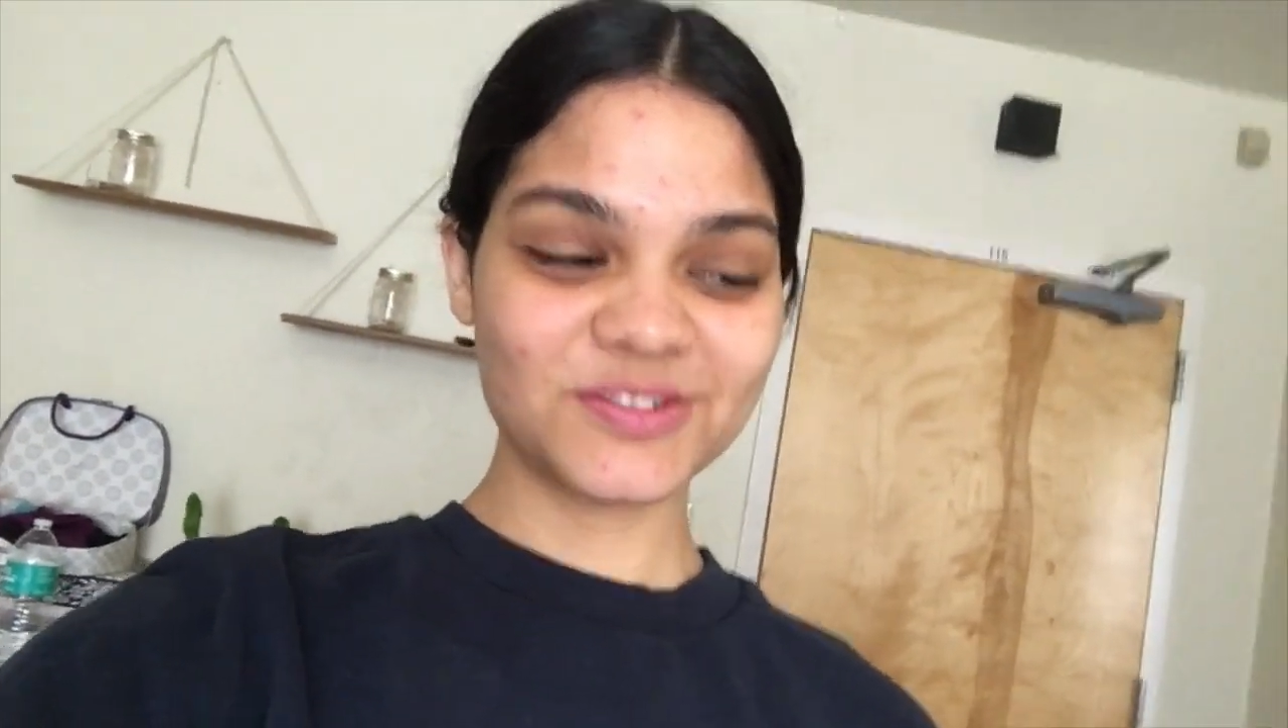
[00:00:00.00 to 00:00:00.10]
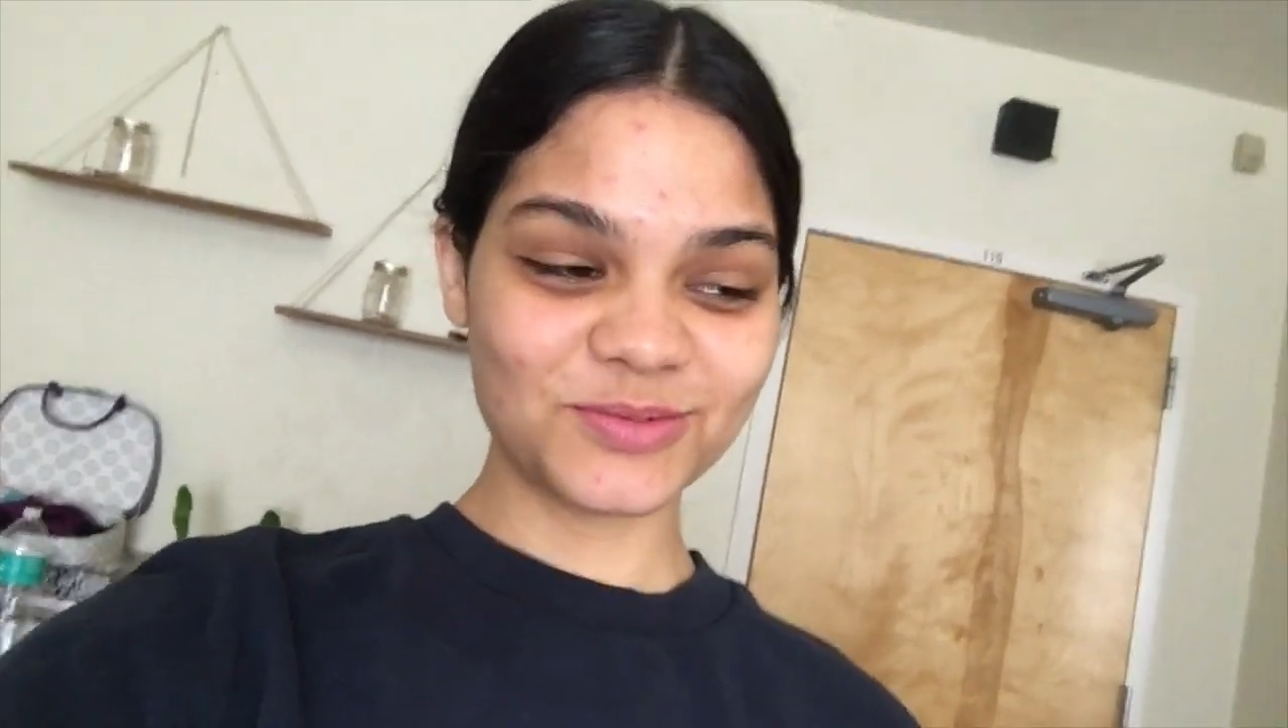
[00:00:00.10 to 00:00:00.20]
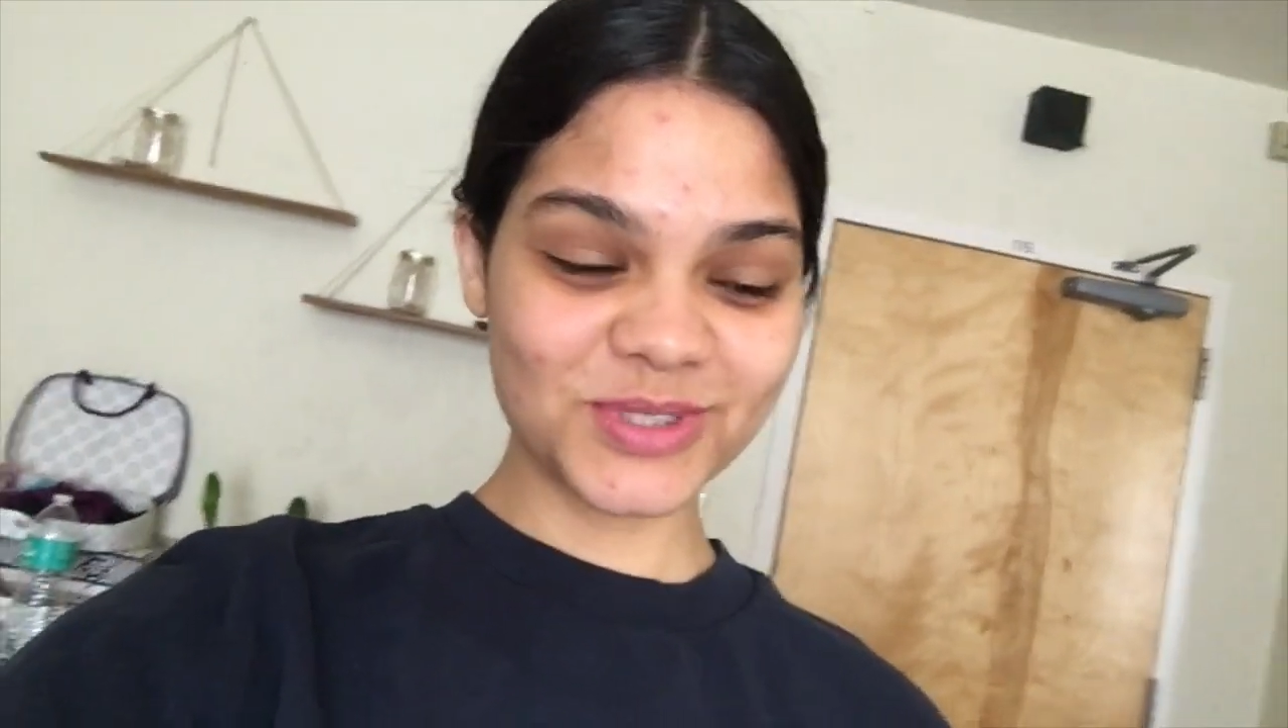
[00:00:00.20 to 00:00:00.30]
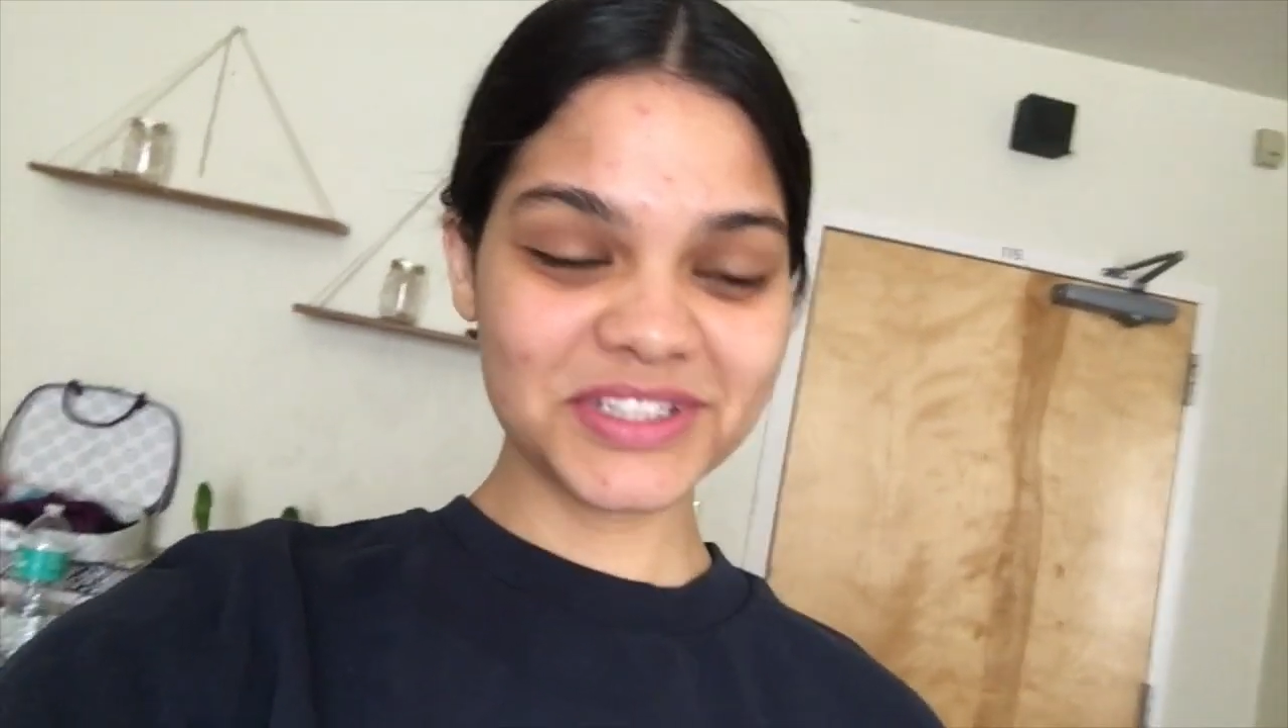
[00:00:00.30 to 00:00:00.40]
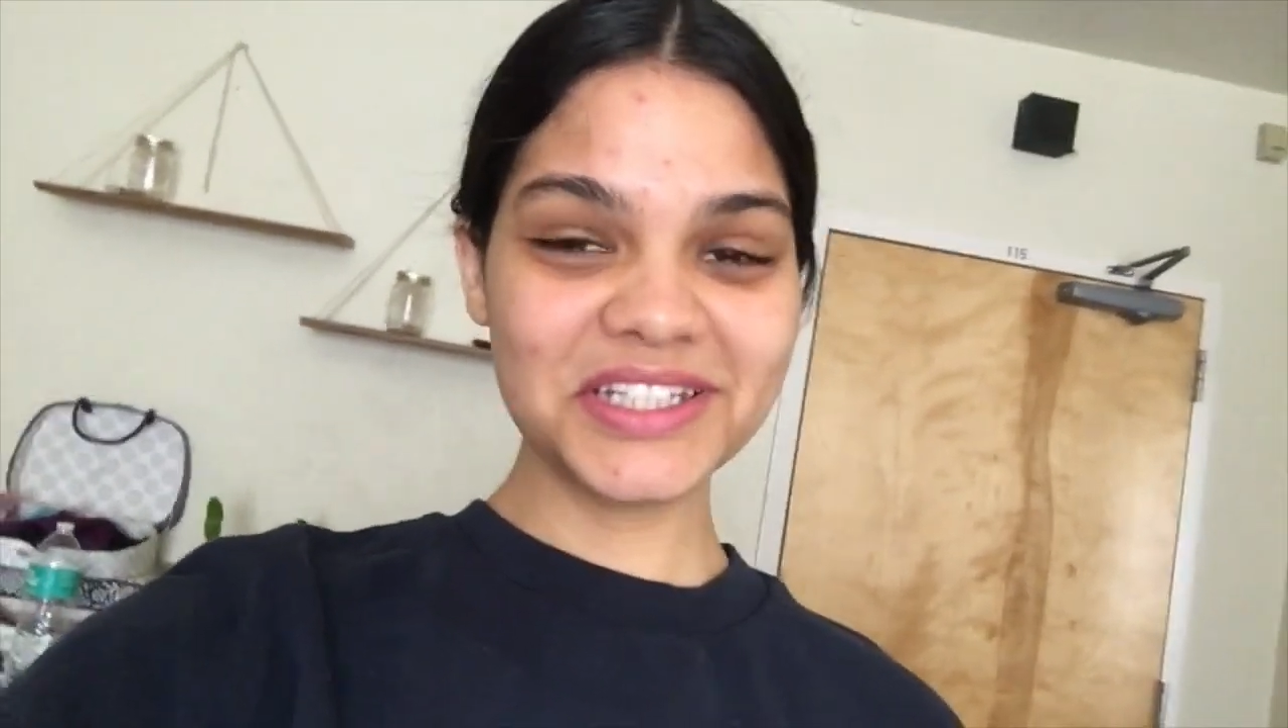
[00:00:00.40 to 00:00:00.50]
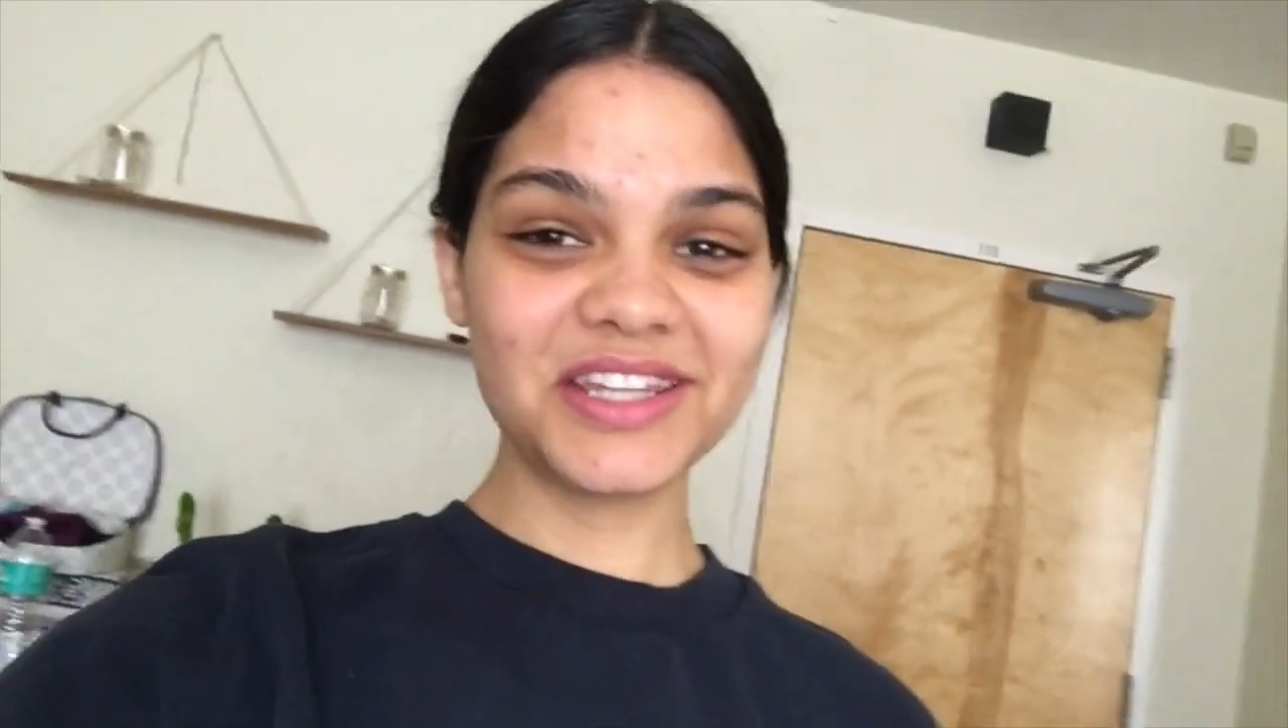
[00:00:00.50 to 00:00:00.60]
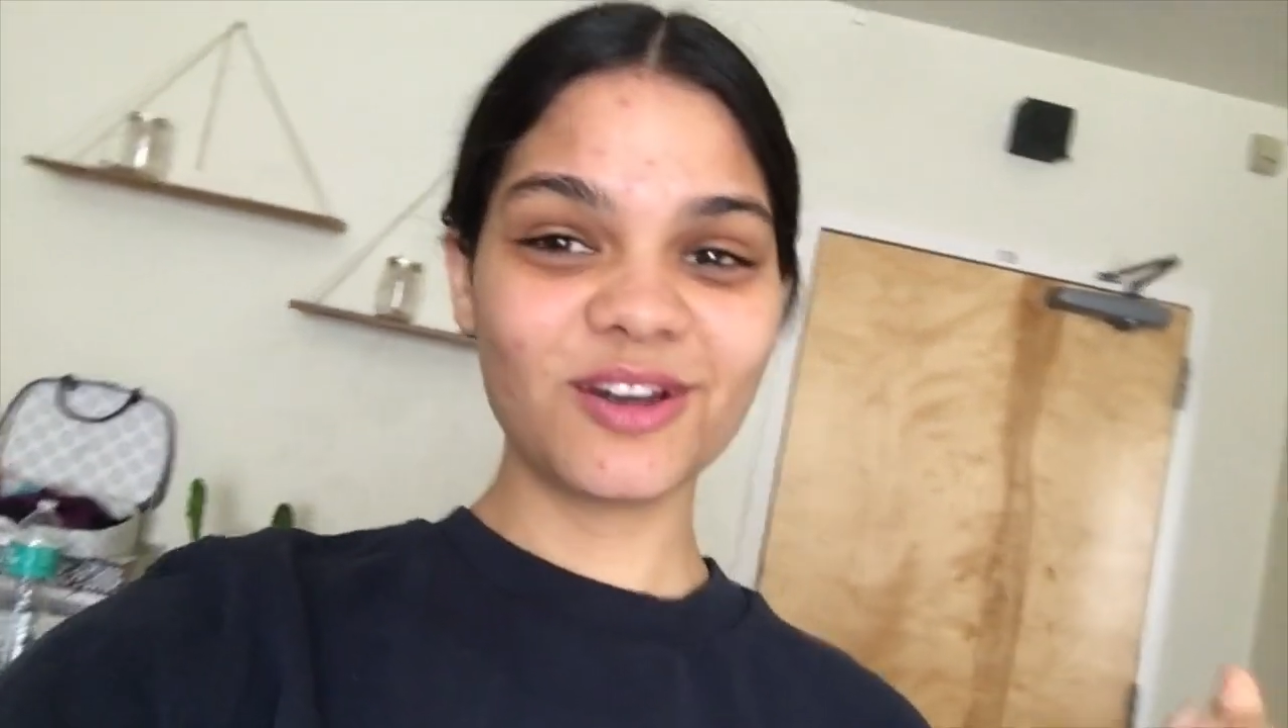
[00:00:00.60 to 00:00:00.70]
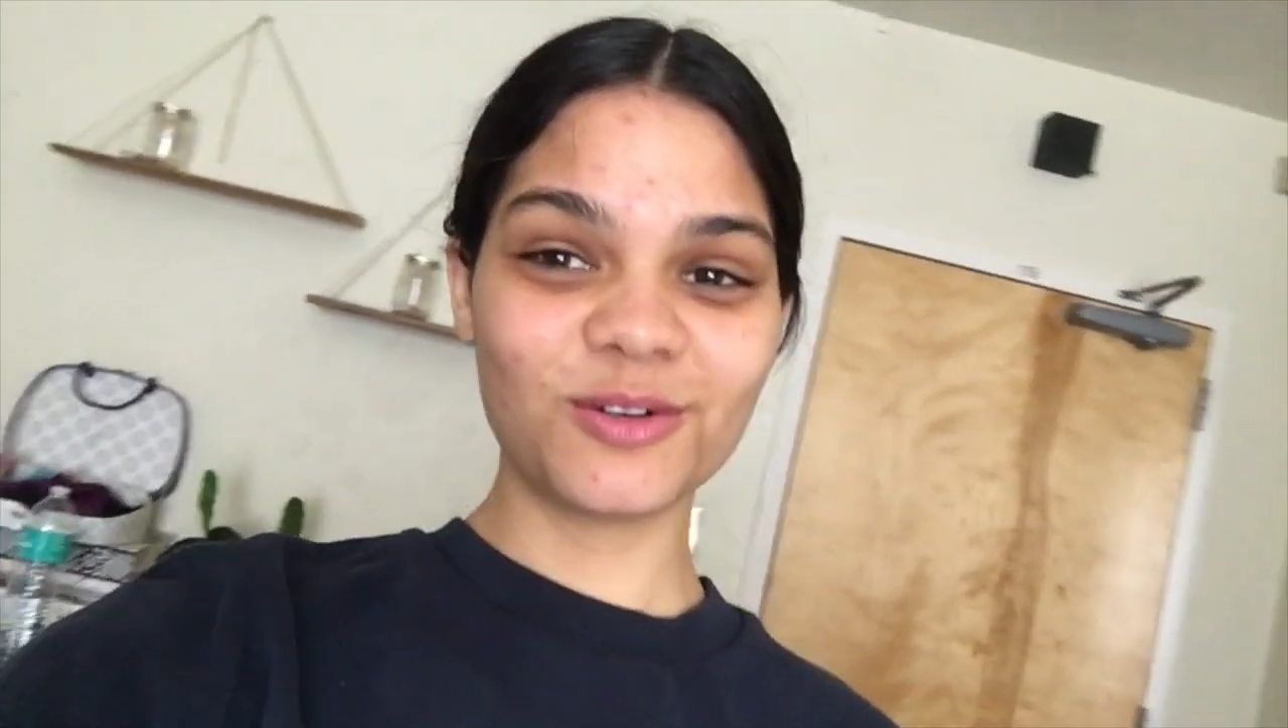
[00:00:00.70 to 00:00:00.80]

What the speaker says: really the